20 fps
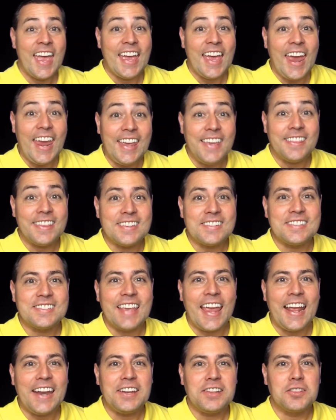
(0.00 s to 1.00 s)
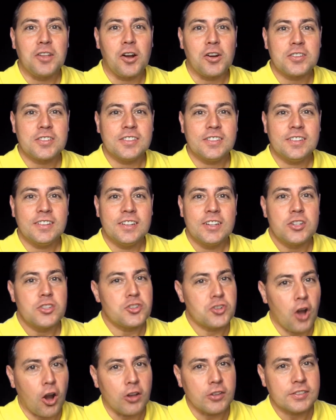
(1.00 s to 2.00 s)
Hey, this is Andy Larson,
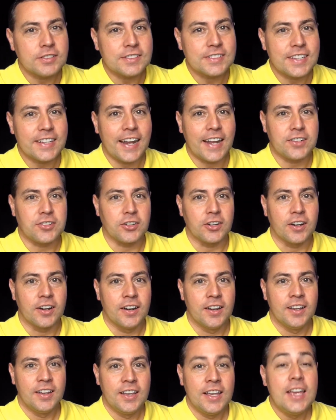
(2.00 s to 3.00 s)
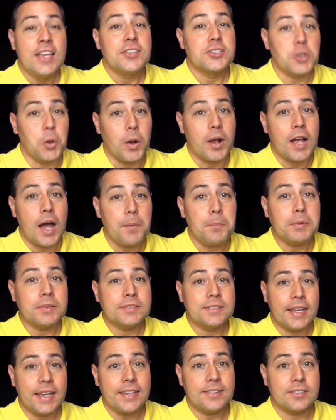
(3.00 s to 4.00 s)
Charleston's Connector. So a couple
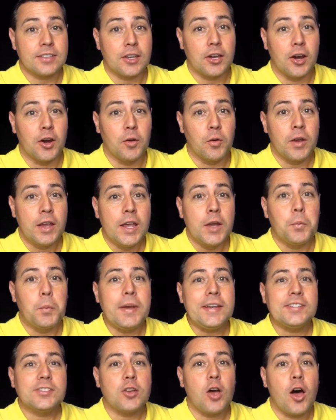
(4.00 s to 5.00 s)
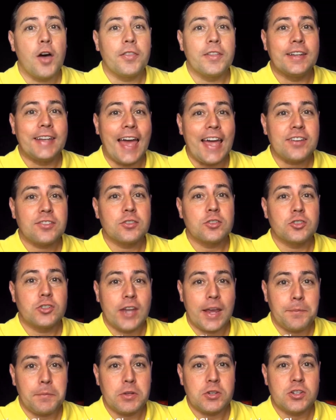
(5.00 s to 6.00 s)
days ago, we saw the National
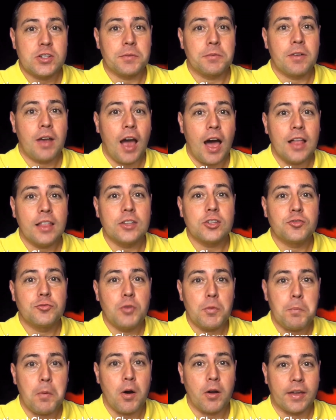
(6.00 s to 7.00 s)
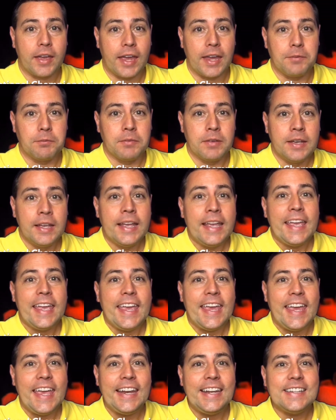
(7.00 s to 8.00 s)
Championship College football game.
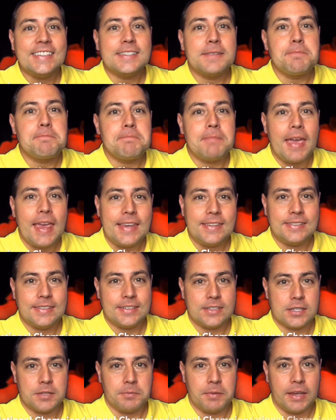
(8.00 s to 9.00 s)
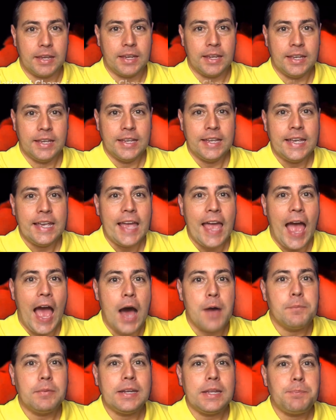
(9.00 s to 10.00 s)
It is amazing to me
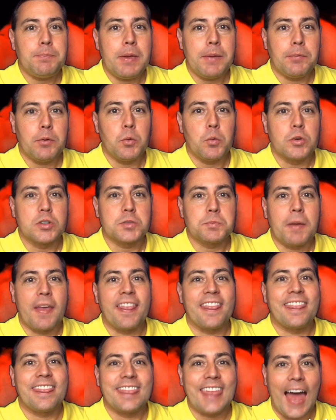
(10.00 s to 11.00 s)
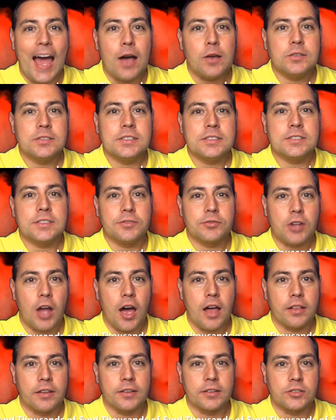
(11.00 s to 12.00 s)
how many people will spend thousands of
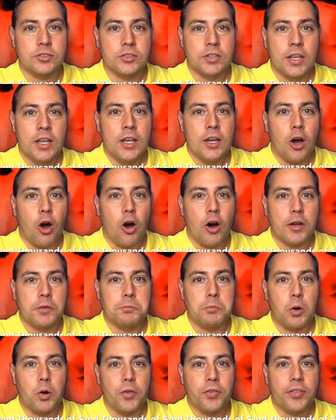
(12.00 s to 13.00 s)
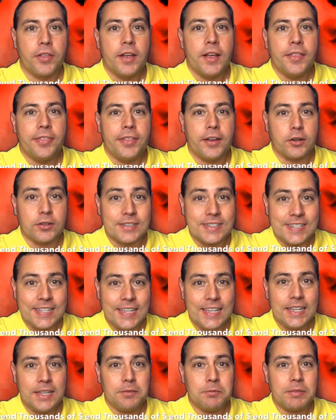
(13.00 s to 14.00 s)
dollars on both their
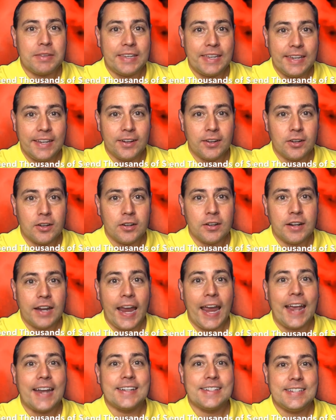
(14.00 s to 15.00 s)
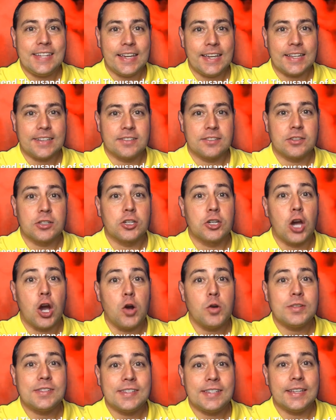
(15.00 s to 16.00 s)
team gear and tickets to
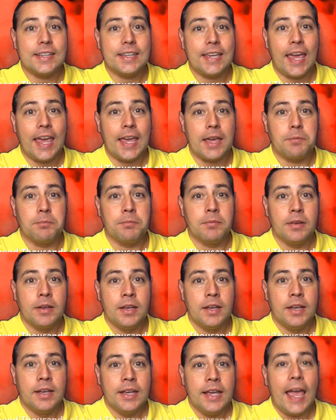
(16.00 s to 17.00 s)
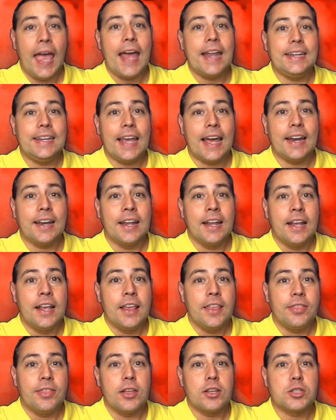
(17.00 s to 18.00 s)
go see a game, and yet
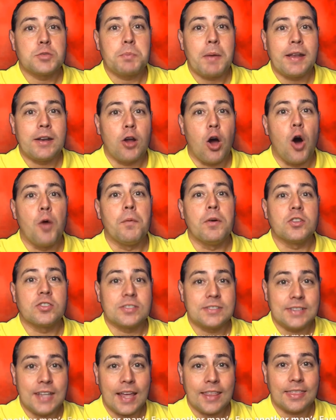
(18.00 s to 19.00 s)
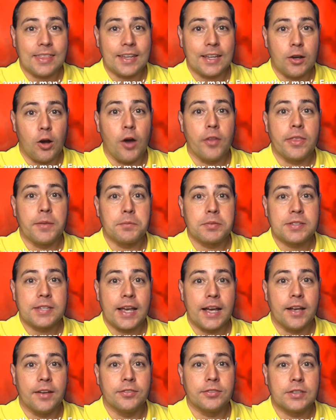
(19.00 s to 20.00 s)
they'll spend almost nothing on
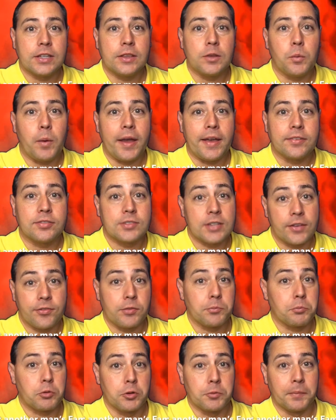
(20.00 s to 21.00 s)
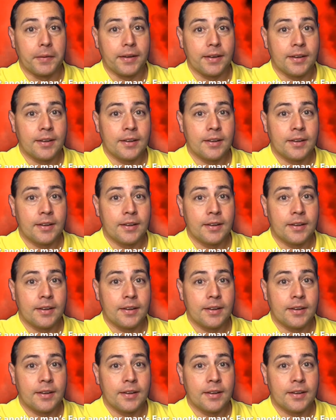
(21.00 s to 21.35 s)
themselves in the way of self-improvement.